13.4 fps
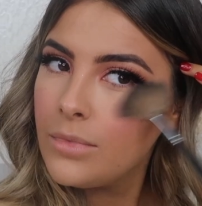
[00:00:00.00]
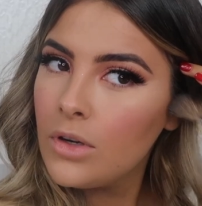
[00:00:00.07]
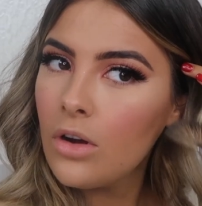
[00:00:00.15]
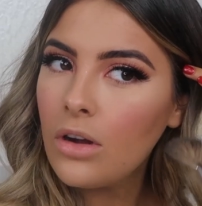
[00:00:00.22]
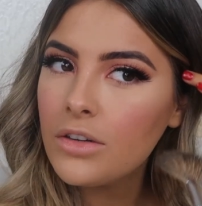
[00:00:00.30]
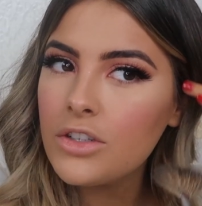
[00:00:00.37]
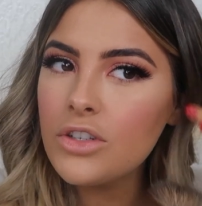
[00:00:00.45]
I'm
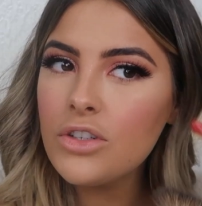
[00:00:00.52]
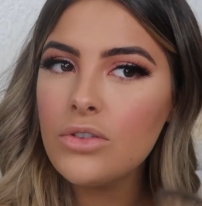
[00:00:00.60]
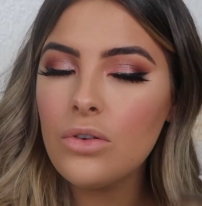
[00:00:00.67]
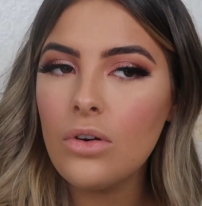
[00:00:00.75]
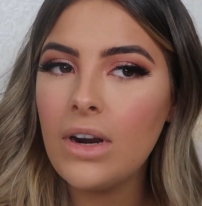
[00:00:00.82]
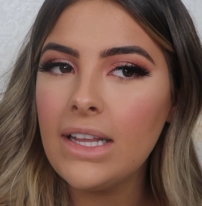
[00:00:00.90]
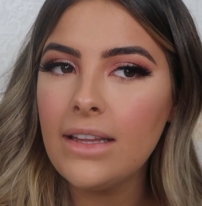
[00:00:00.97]
not
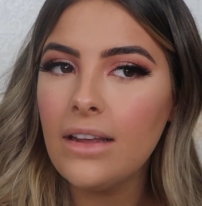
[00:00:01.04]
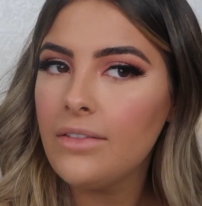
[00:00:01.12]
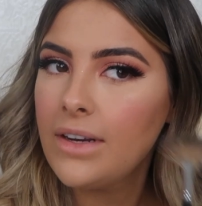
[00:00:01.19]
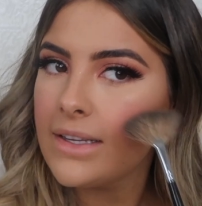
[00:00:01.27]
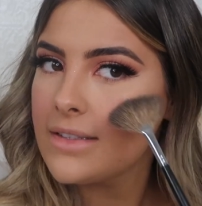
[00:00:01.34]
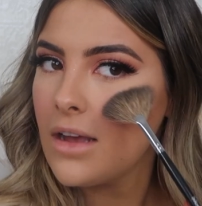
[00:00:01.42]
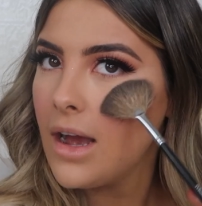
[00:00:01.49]
sure I love
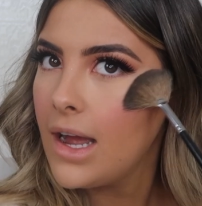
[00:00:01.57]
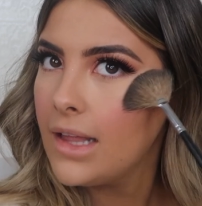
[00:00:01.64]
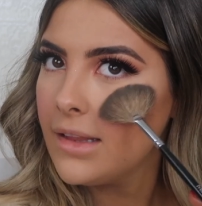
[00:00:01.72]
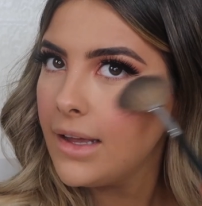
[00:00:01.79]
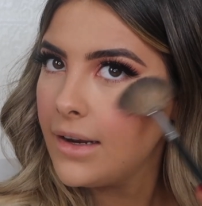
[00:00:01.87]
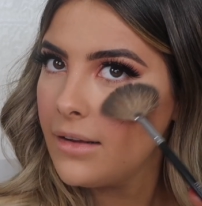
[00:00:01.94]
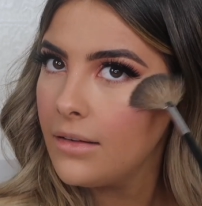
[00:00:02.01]
it as a
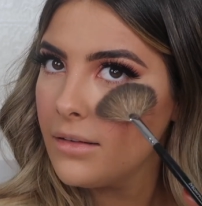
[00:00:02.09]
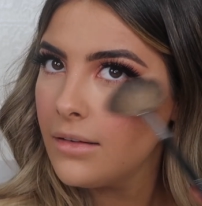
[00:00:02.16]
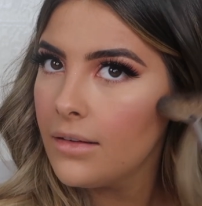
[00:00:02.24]
highlighter.